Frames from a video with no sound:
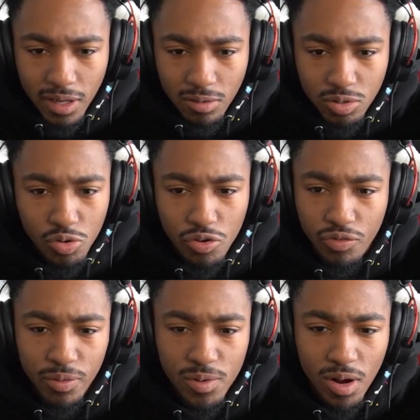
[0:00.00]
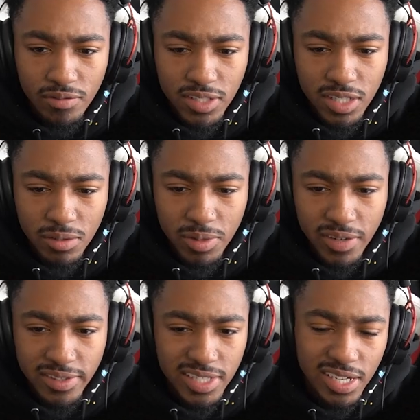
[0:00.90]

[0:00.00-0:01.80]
It don't do it for me. You have to skip breakfast.